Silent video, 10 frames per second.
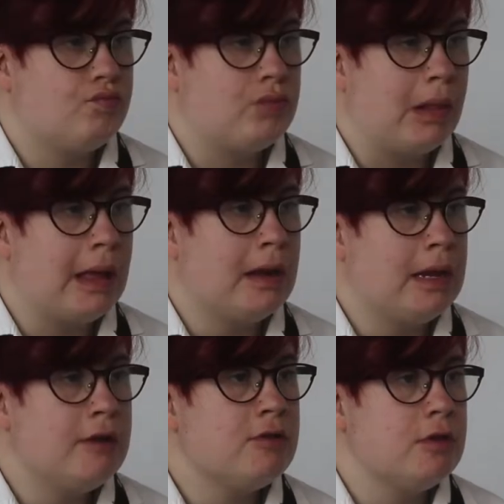Well at
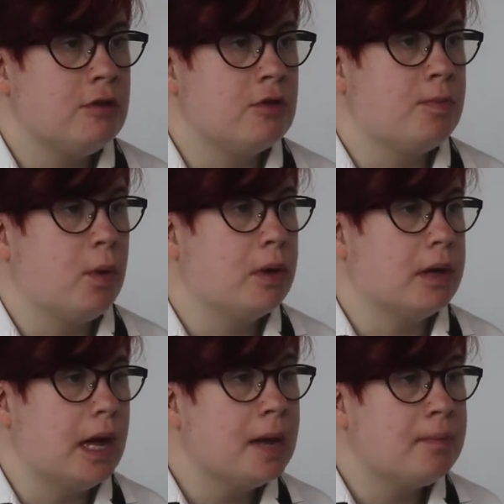least you spoke
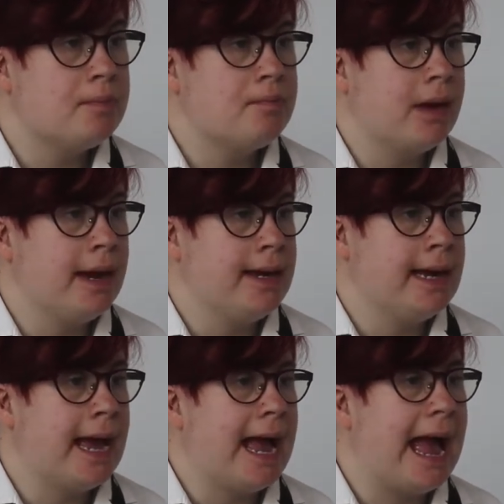up by
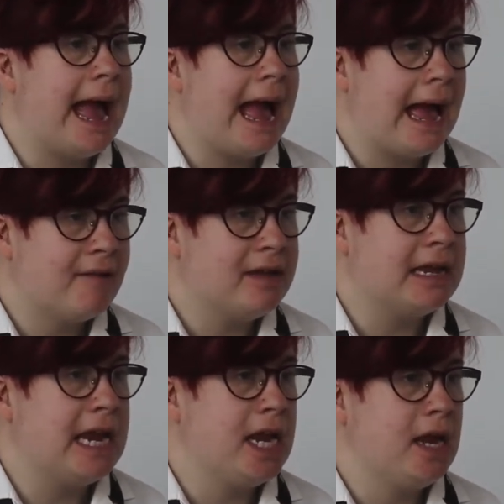
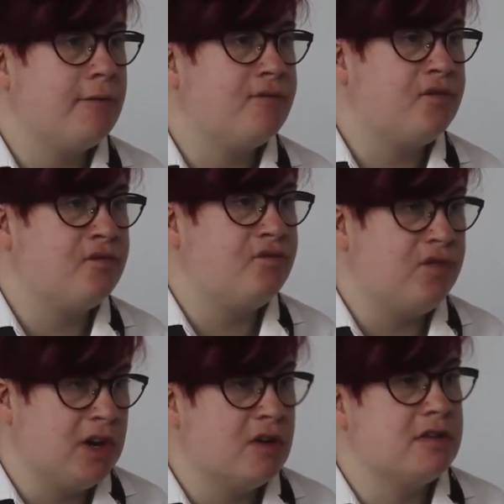advocating
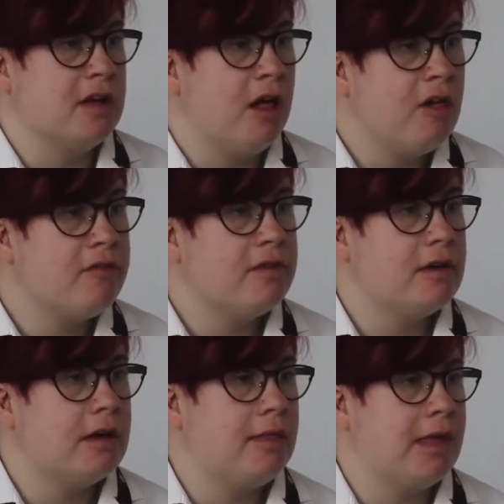for yourself,
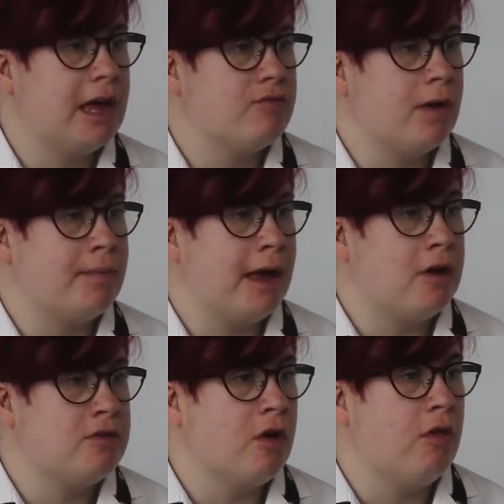and that's what
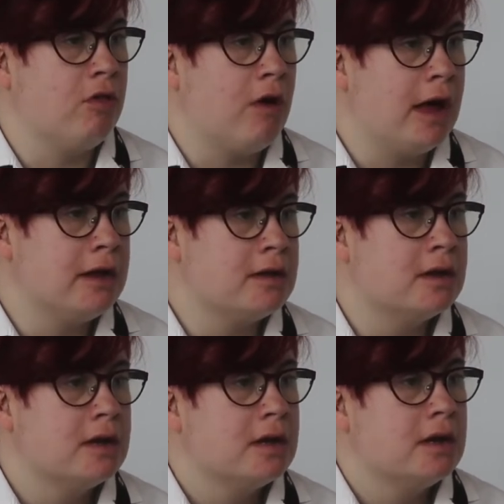matters a lot
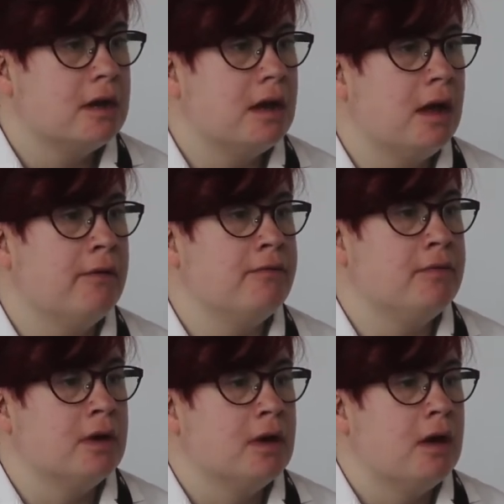of,
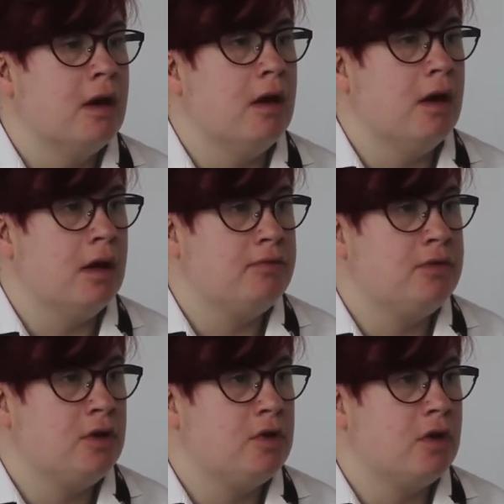of,
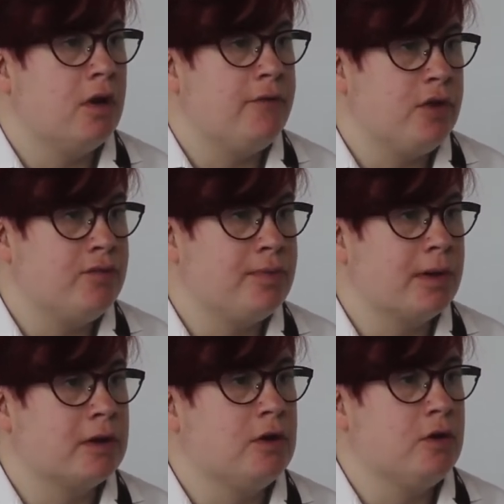you, of you
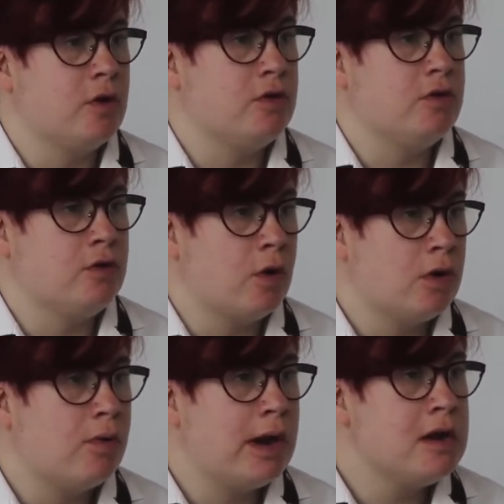respecting your,
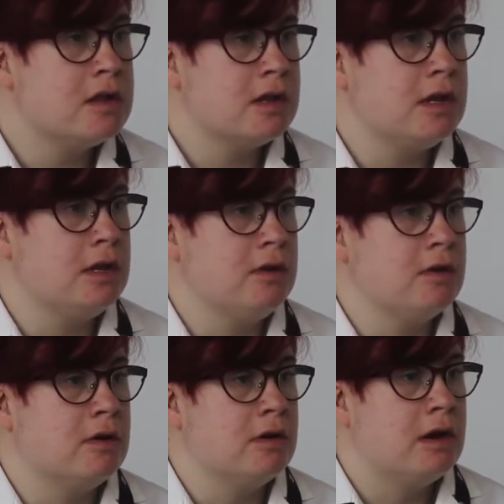your rights in
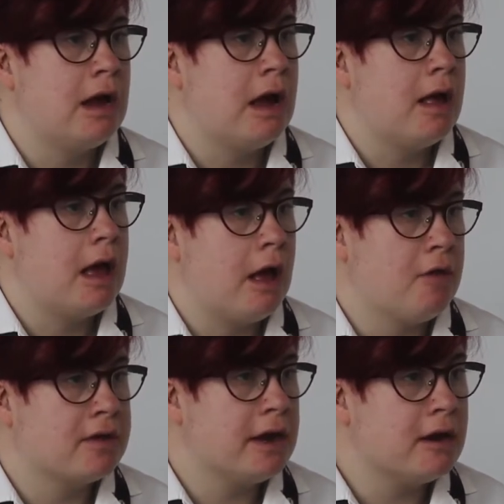your
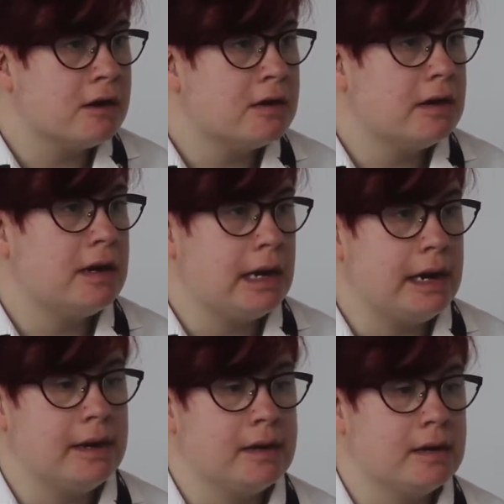healthcare.
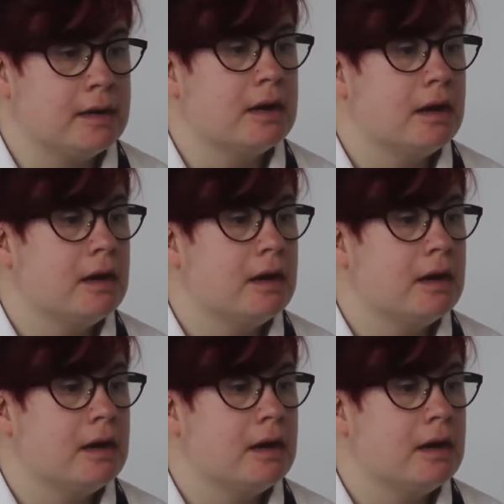And